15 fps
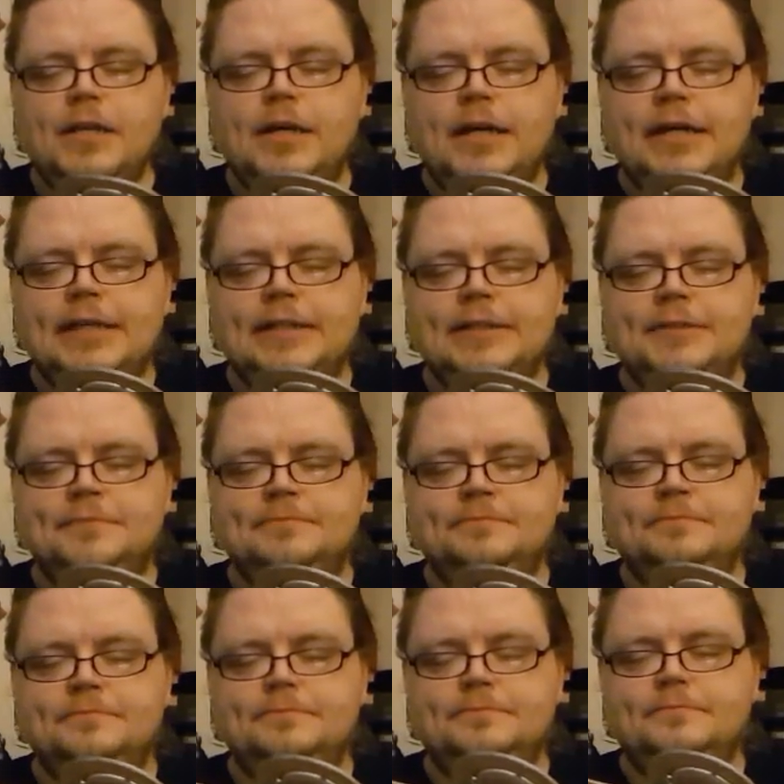
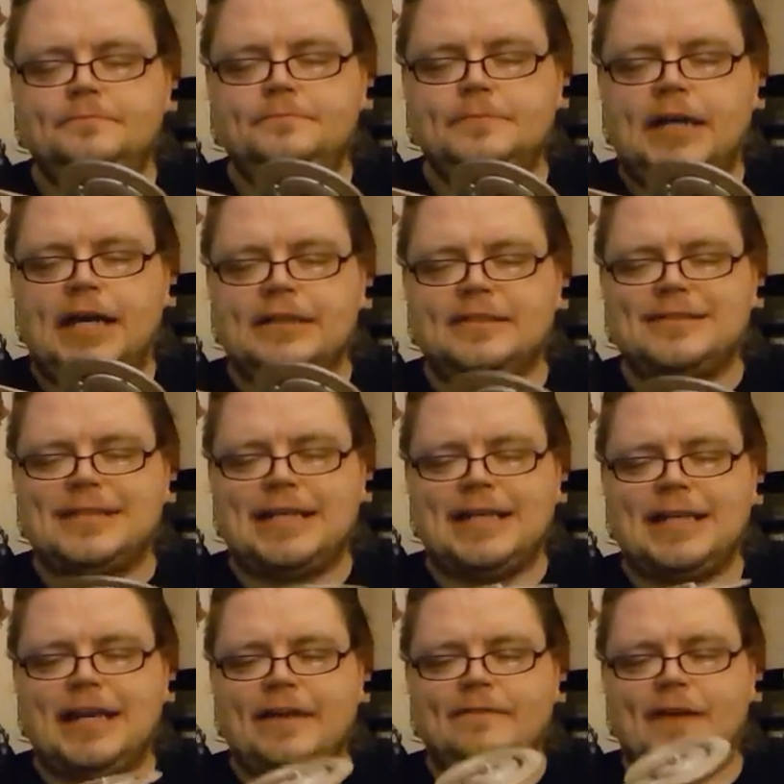And
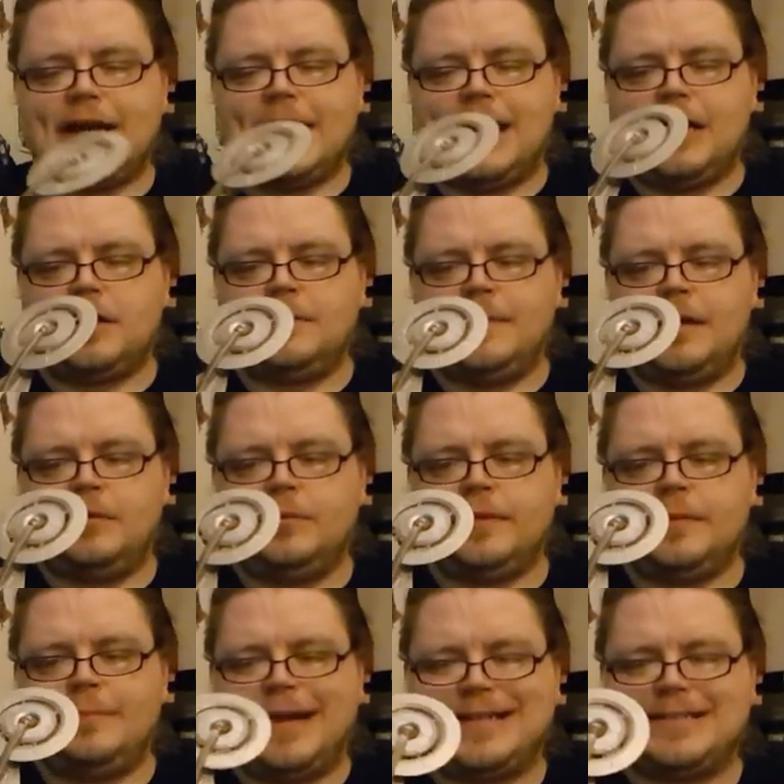see if I can't come out with
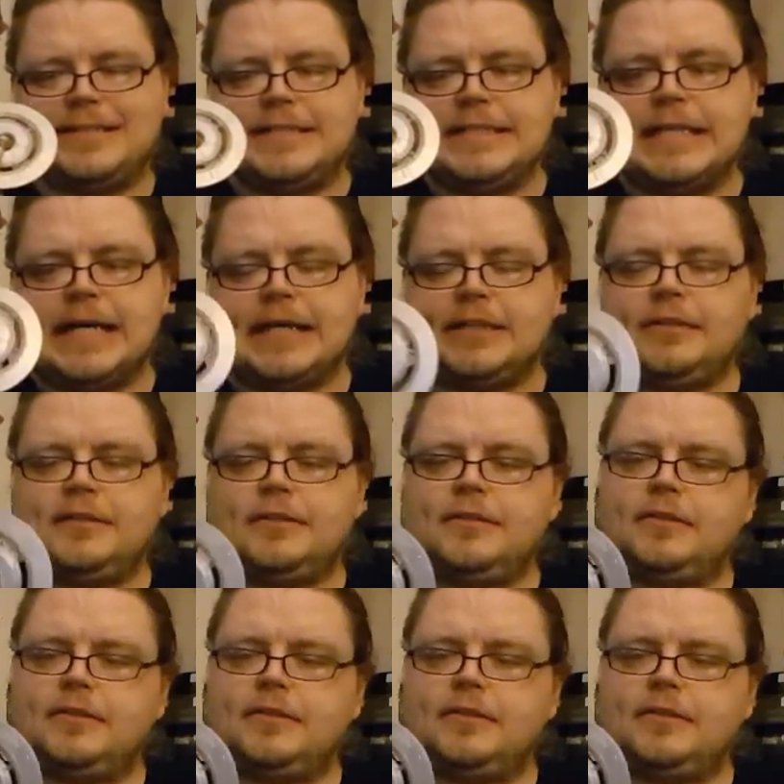a better design.